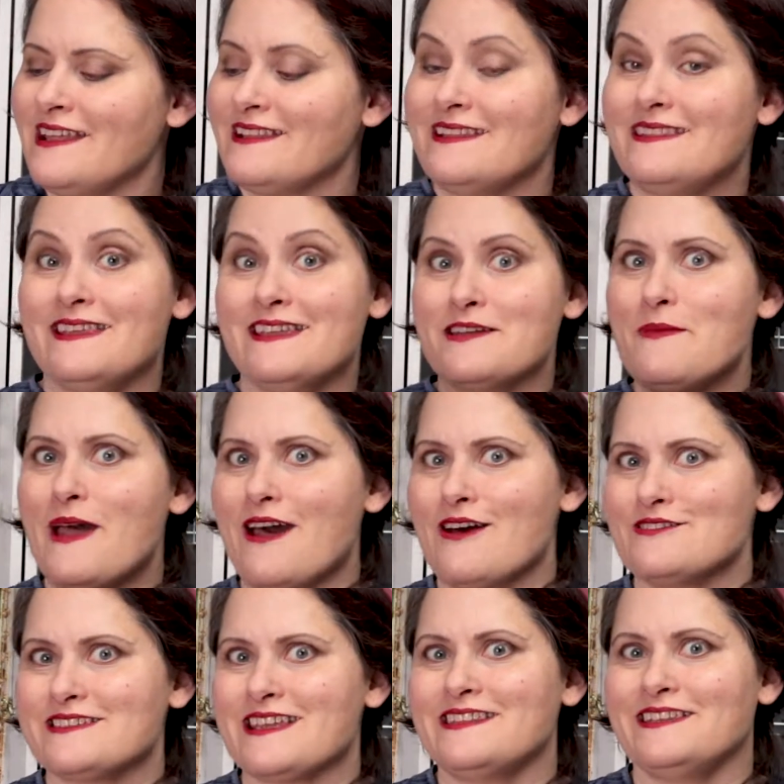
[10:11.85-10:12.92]
The thing
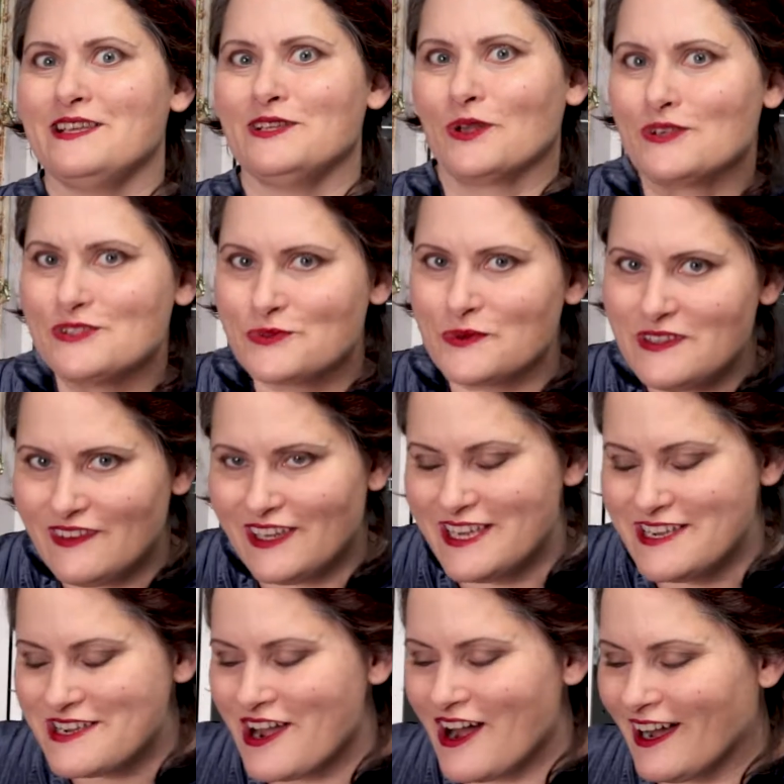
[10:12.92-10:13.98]
about the large
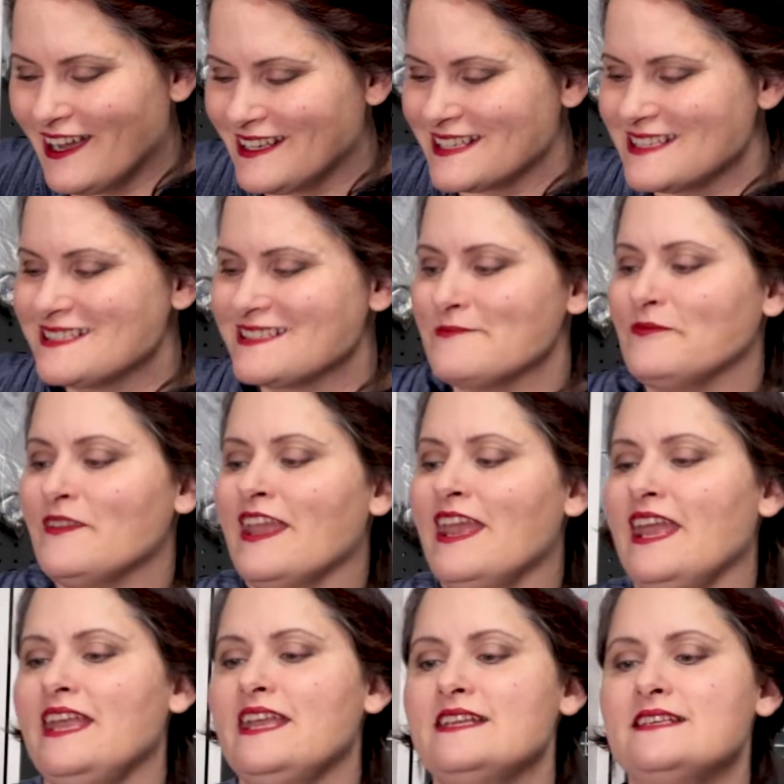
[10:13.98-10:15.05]
weaving goddess
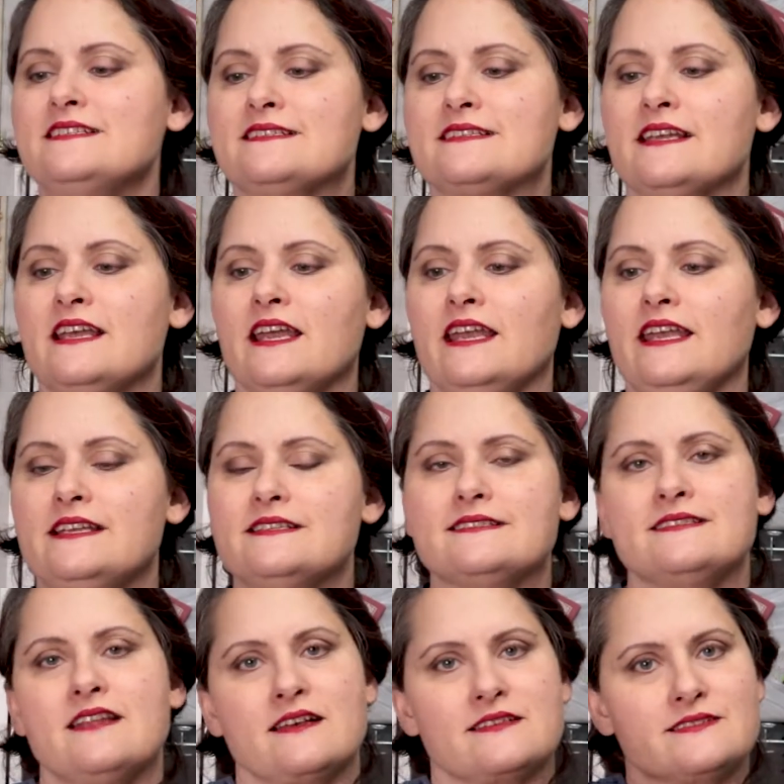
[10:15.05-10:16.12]
is
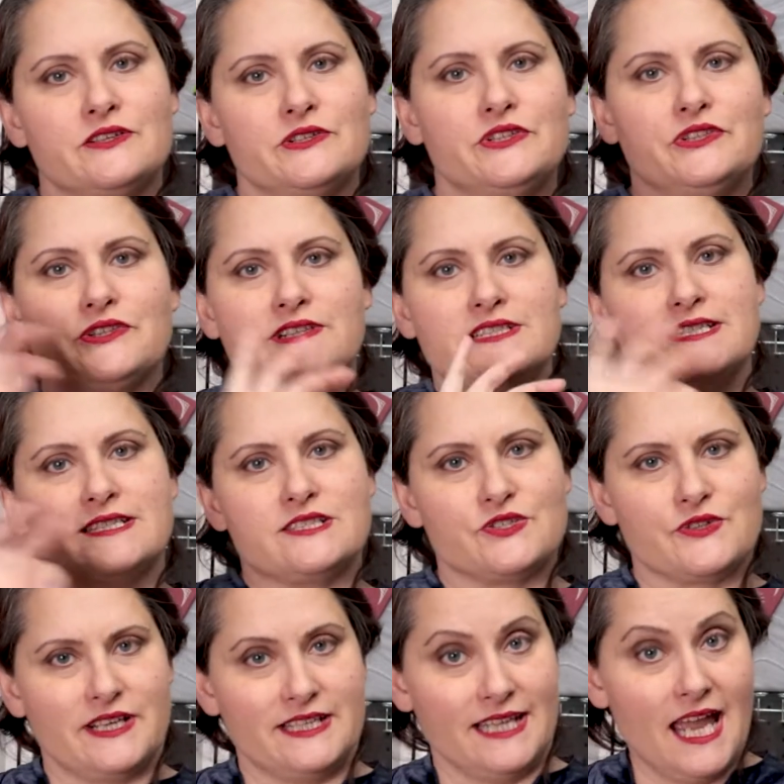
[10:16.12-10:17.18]
it's not circular, it's a
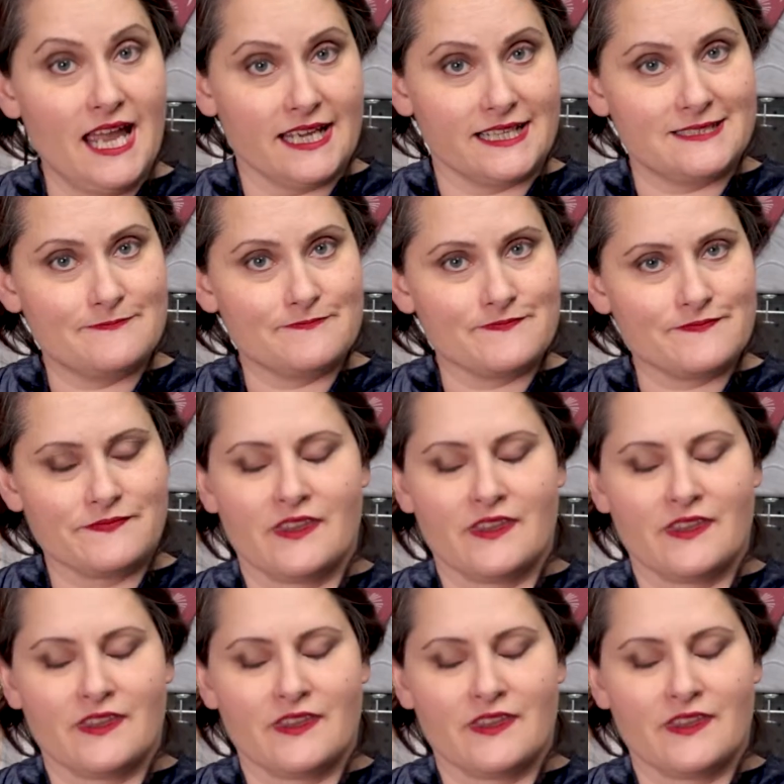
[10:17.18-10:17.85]
straight line,